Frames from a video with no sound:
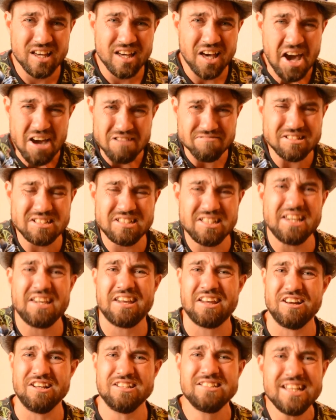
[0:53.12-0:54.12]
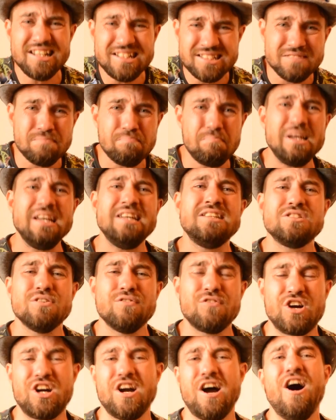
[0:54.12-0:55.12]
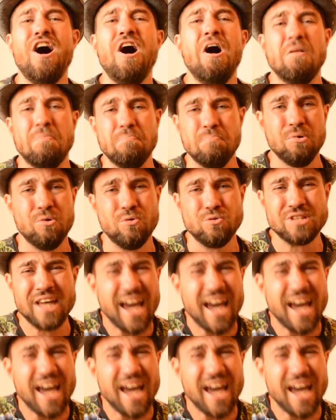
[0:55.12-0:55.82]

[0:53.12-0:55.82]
how ridiculous. It's a piece of cardboard.